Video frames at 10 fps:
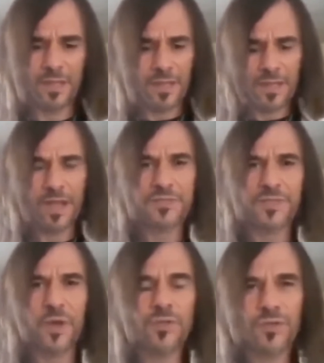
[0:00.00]
I
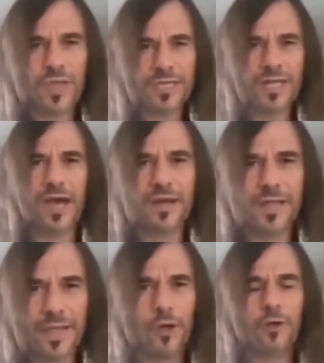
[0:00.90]
told you they can't
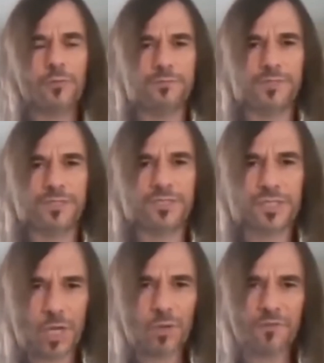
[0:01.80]
help but to
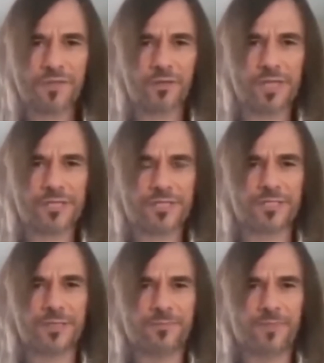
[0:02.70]
show off their
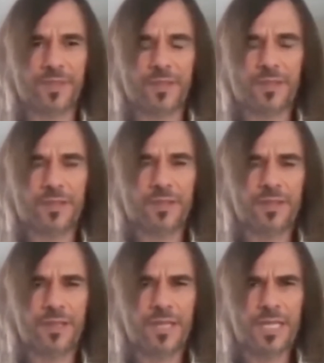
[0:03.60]
religions,
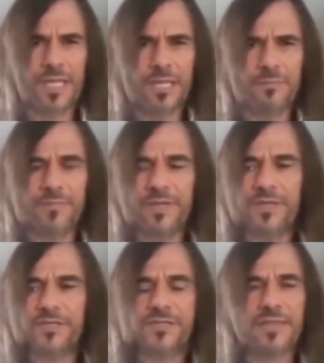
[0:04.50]

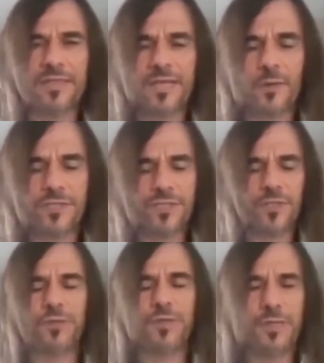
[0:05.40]
because they think we're
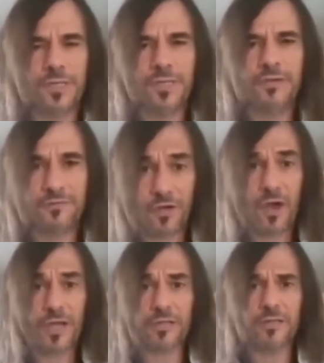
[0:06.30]
stupid,
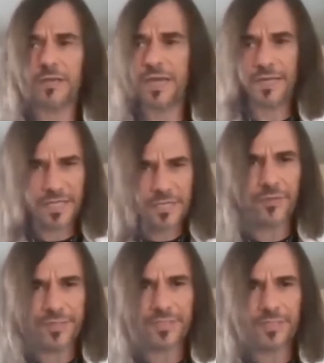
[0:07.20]
vile, and
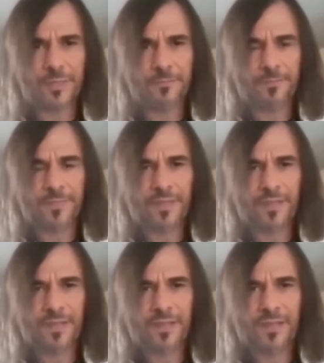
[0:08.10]
ignorant.
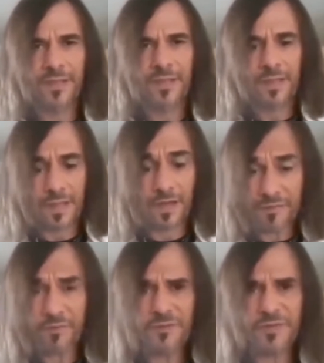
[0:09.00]
And
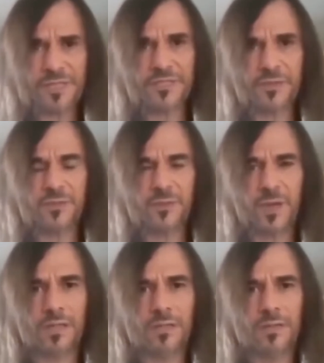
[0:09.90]
I've proven that to you as well.